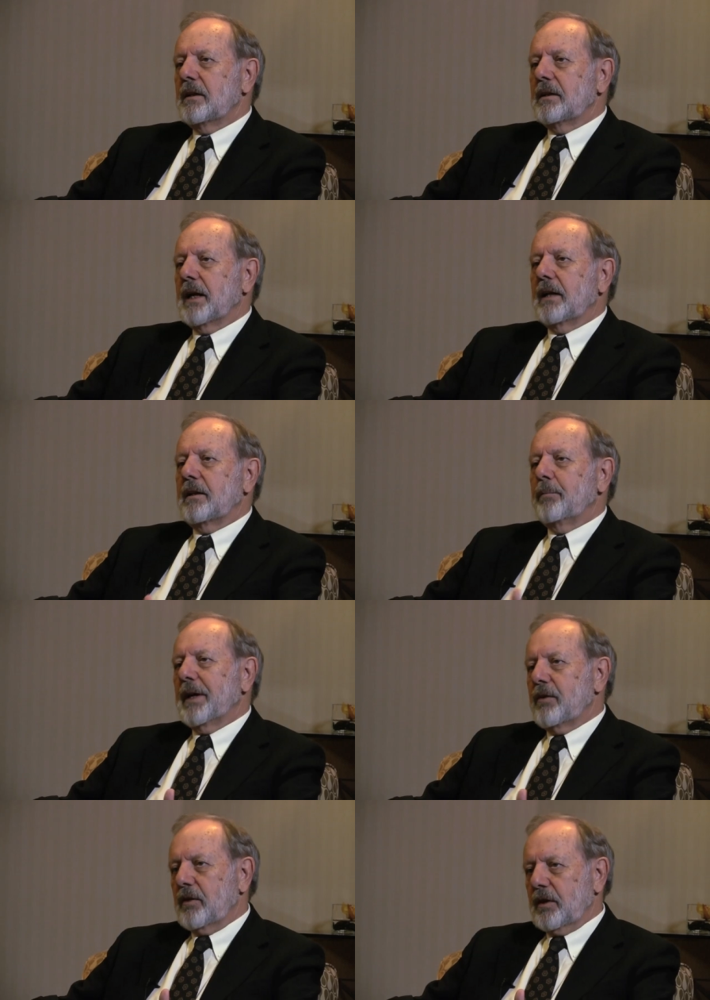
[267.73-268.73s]
not the
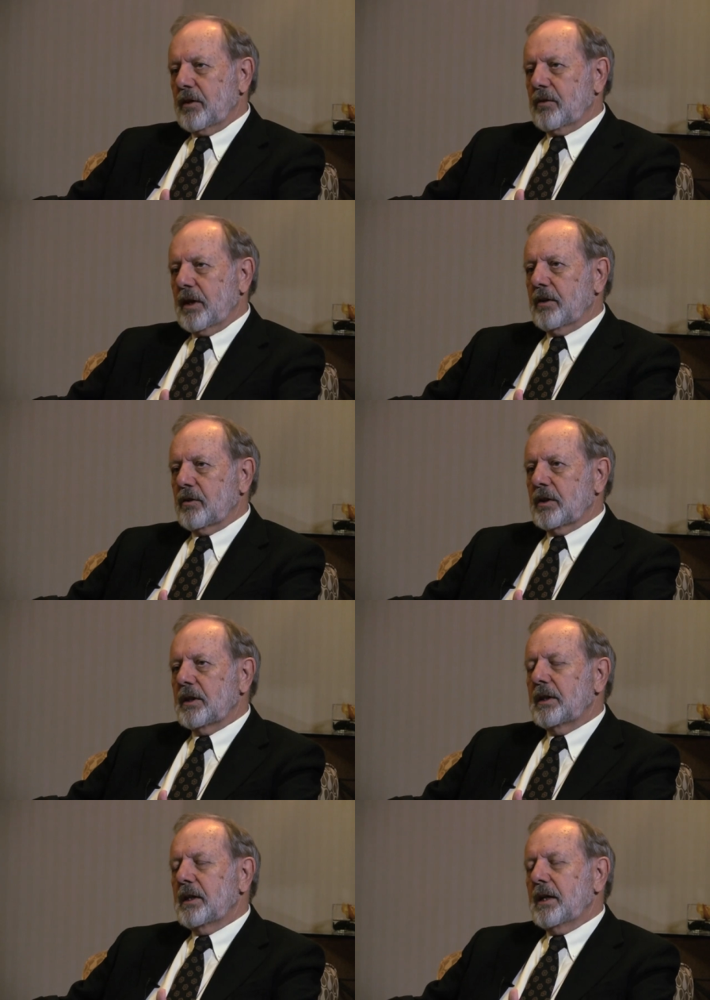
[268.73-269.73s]
basic distinction.
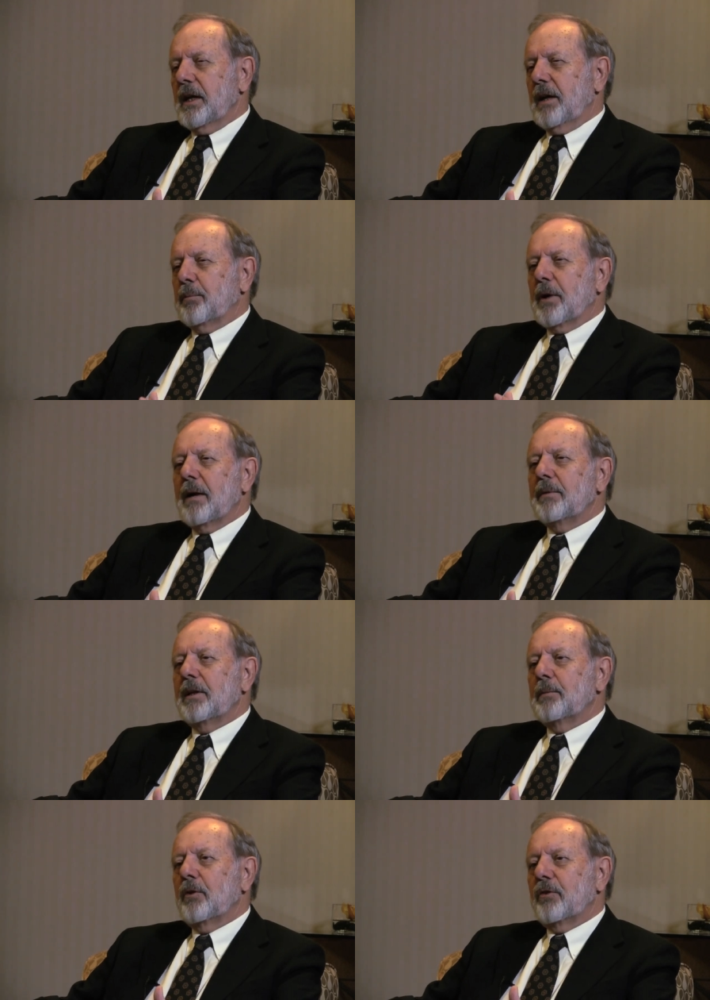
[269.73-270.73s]
And probably
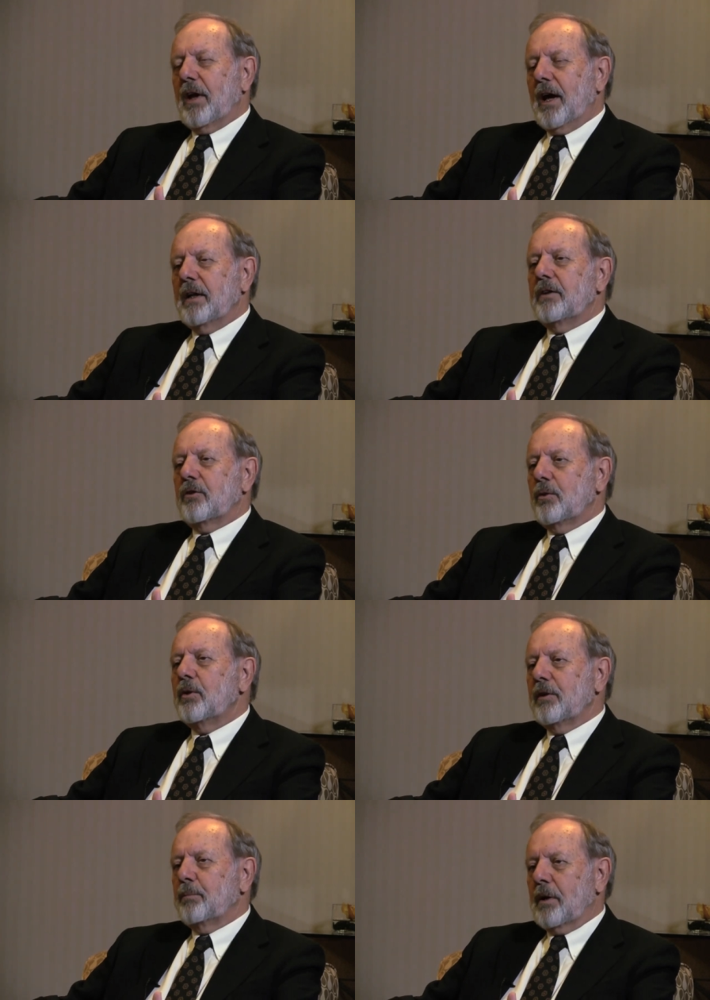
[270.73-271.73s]
the most
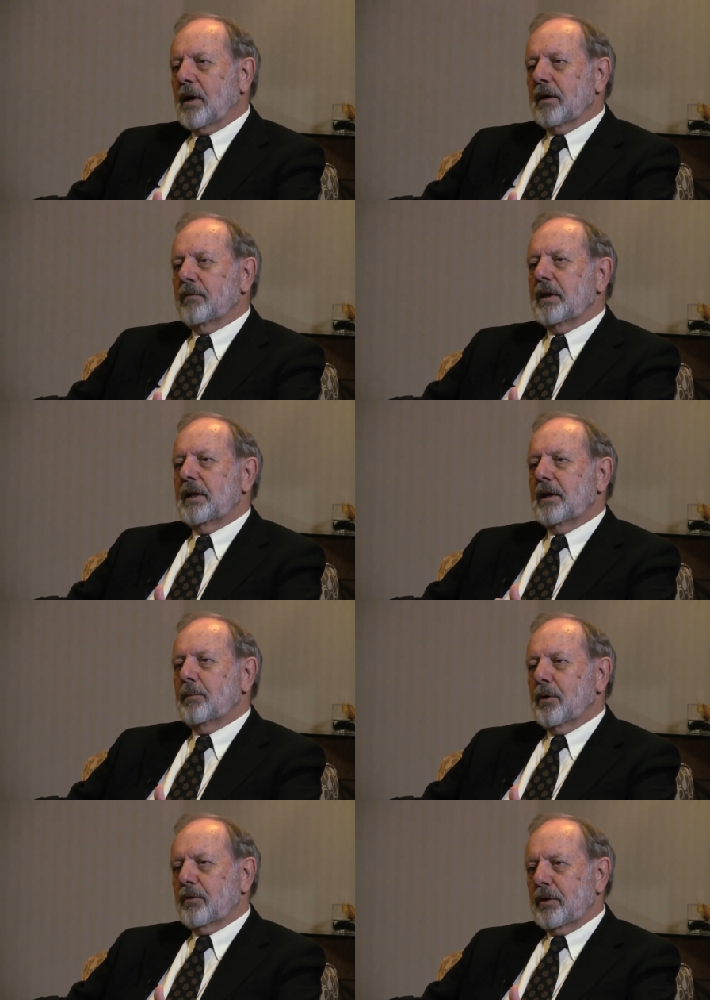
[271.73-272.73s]
unintuitive part of it and the
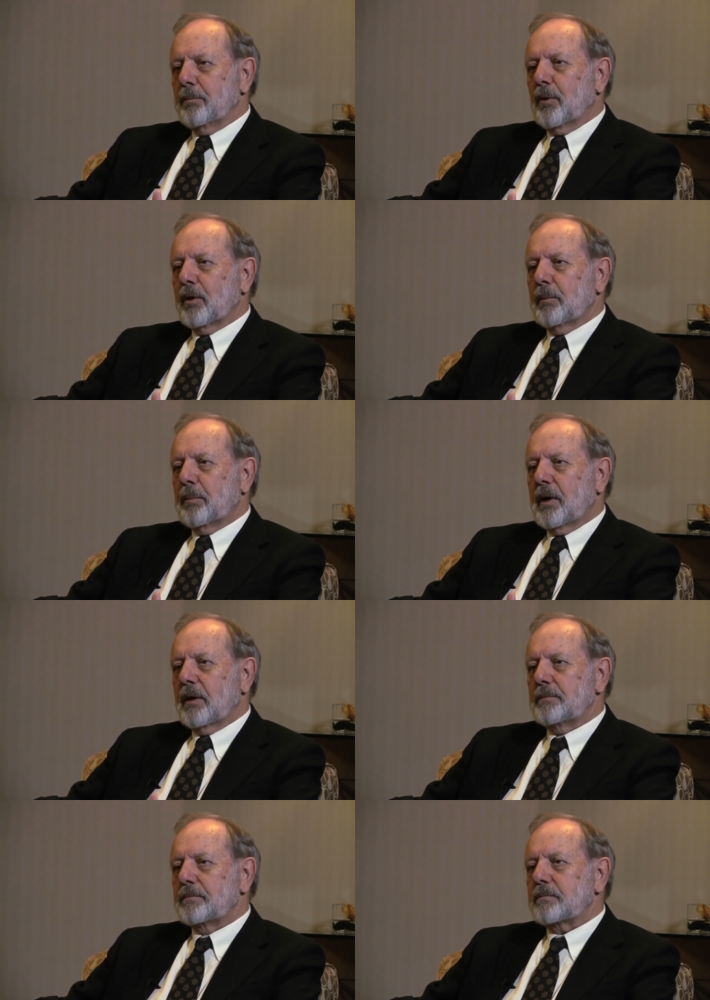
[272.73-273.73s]
most important
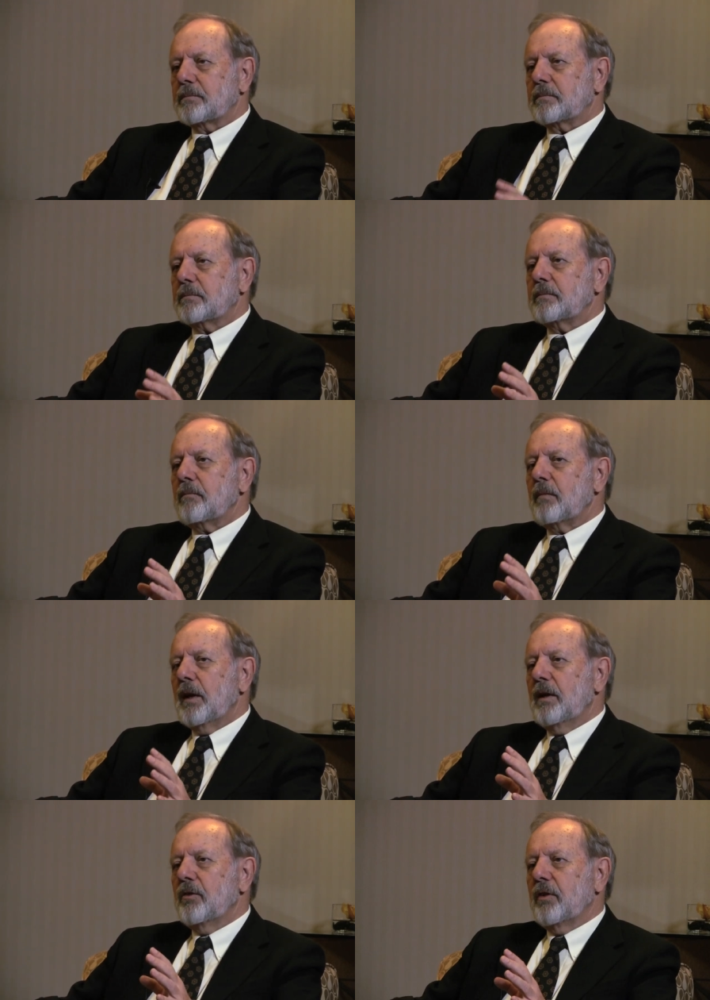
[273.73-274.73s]
part
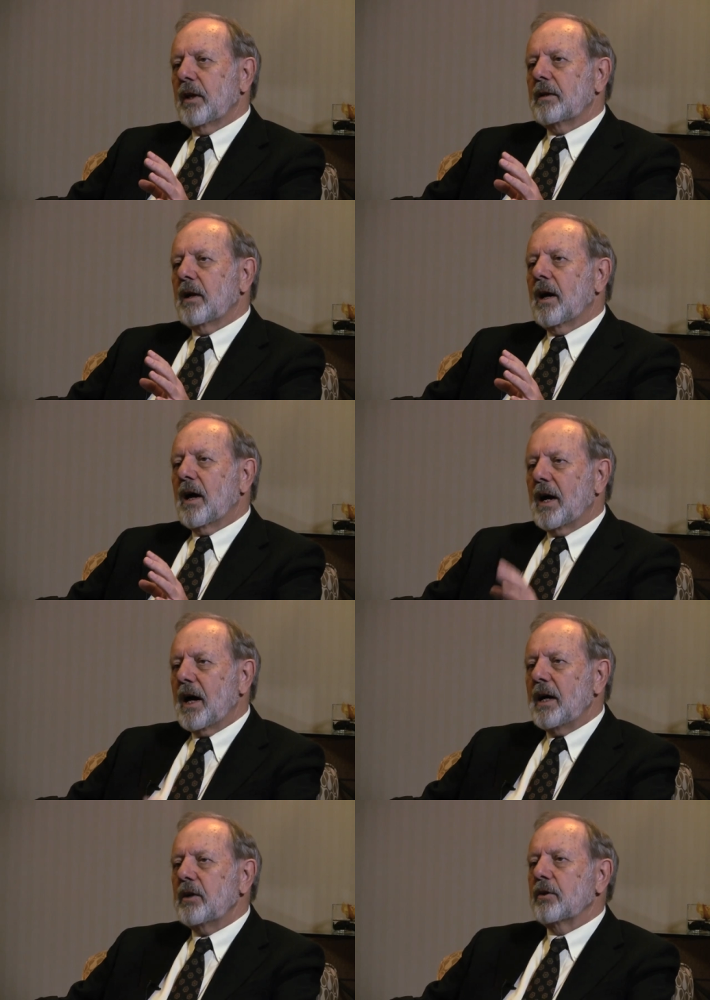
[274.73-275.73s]
is that the
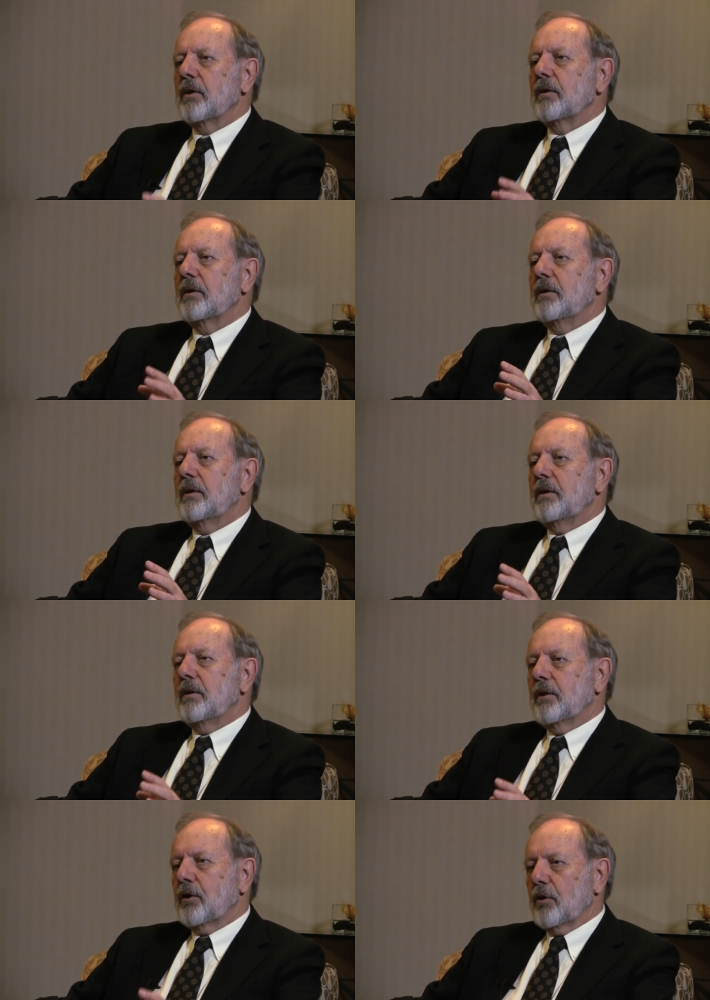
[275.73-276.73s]
higher
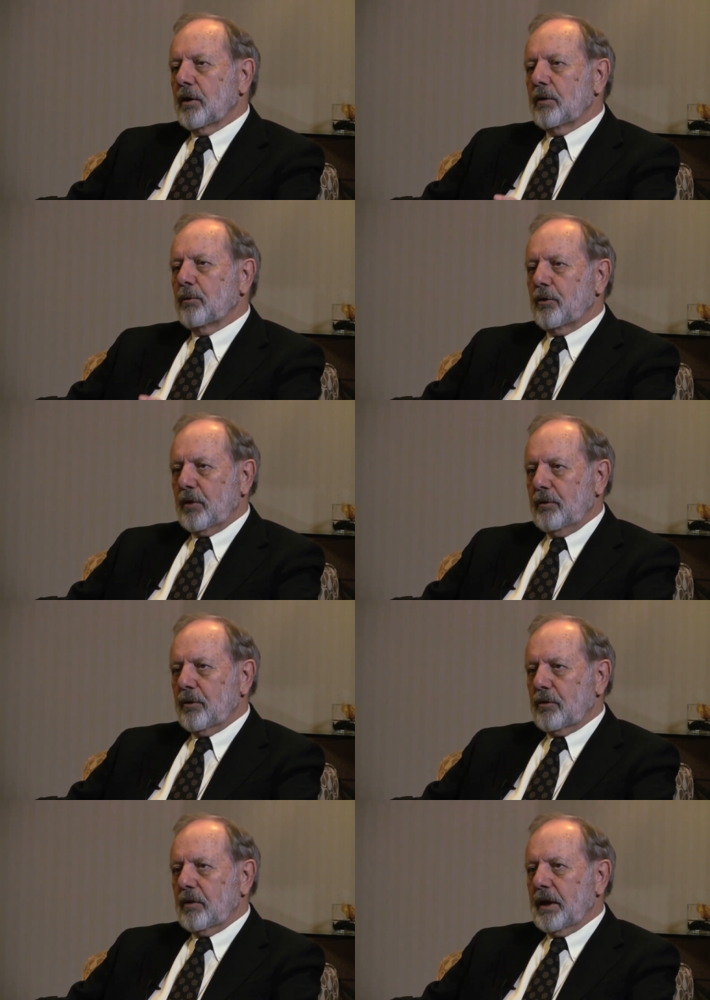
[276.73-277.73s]
the current
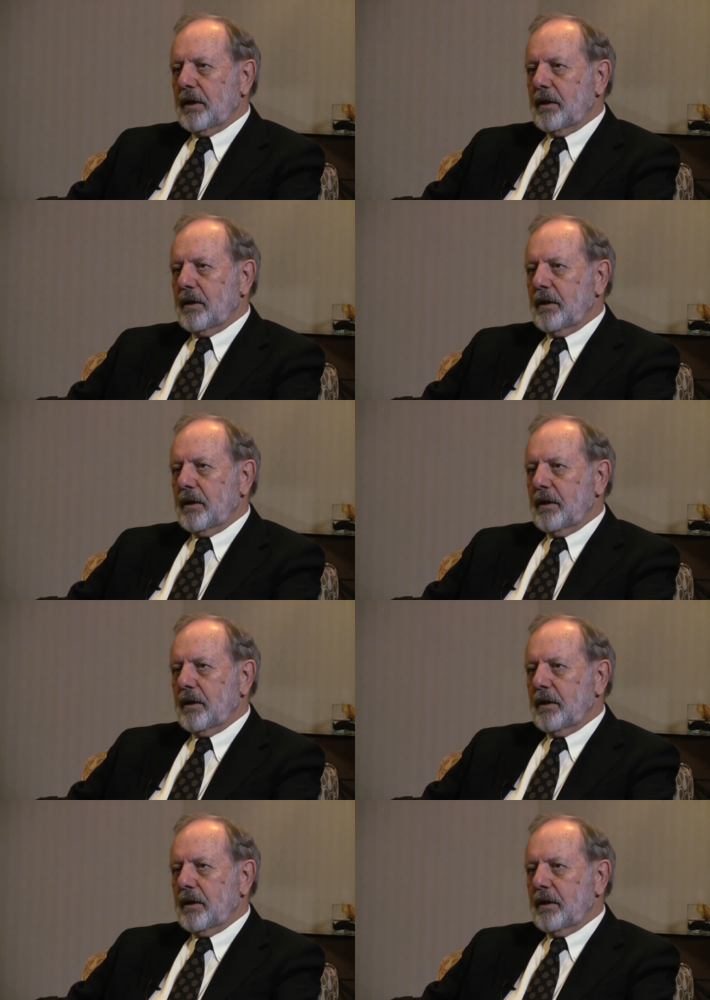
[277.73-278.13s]
retrieval strength,